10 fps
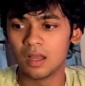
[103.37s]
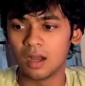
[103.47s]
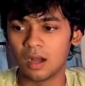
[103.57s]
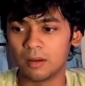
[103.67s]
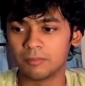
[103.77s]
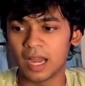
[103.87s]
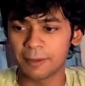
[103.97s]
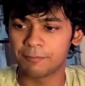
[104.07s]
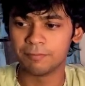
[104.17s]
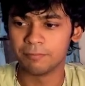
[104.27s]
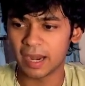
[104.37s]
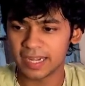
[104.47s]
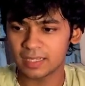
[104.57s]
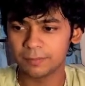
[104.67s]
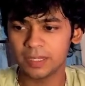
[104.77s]
Um, I
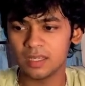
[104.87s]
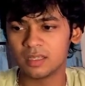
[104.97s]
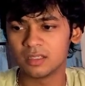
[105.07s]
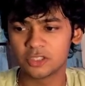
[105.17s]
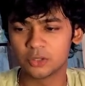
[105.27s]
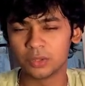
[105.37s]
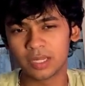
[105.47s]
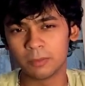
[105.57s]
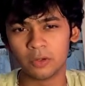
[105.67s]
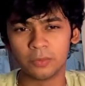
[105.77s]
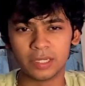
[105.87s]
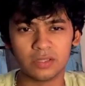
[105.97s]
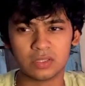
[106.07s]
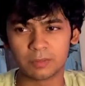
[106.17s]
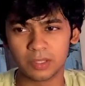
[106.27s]
might be shooting more
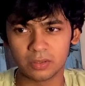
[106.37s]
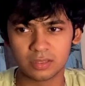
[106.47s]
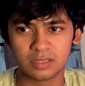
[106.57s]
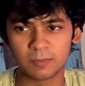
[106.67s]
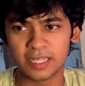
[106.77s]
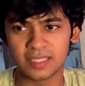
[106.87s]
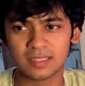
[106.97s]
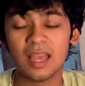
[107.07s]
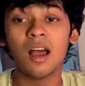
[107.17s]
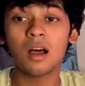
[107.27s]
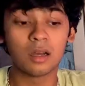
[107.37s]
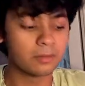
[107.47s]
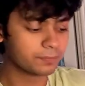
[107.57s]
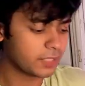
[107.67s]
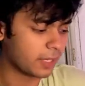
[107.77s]
videos about this place.
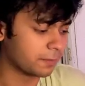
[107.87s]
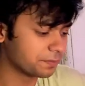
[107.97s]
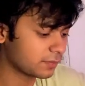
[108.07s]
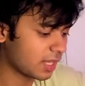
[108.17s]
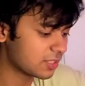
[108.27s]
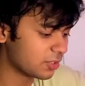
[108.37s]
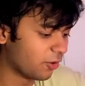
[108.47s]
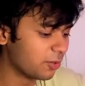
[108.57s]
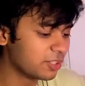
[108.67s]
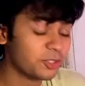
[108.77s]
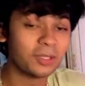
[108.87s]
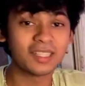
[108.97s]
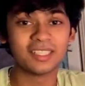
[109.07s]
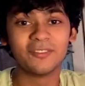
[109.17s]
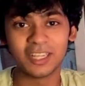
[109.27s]
Um, yeah, so
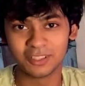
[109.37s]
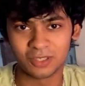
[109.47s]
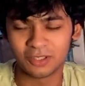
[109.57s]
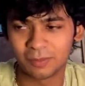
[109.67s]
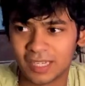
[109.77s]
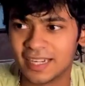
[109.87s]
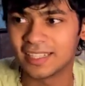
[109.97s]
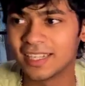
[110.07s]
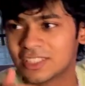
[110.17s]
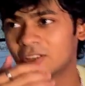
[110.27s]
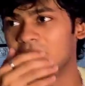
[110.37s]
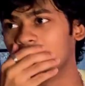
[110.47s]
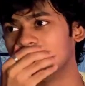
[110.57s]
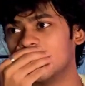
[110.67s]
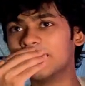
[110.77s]
shooting videos on Triple IT. Let's talk
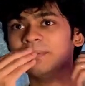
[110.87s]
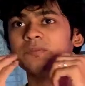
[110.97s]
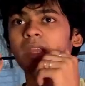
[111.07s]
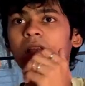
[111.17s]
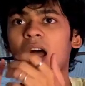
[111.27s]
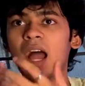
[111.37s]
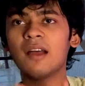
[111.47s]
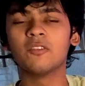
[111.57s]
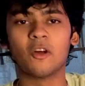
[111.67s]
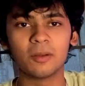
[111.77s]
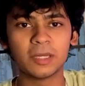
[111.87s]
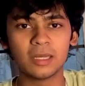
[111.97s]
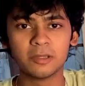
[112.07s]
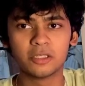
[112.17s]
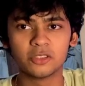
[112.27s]
about that. I have not been
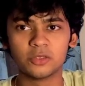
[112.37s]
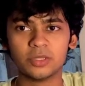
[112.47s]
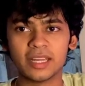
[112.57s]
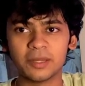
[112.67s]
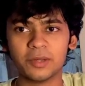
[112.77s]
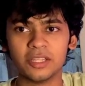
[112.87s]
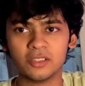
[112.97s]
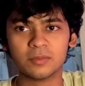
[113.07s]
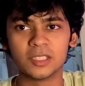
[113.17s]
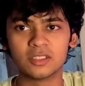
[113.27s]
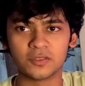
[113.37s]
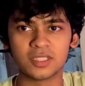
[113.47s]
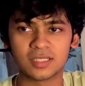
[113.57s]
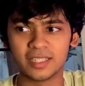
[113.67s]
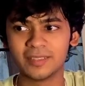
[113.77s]
able to shoot any videos because
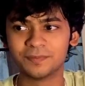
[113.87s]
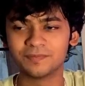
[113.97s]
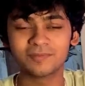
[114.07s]
firstly,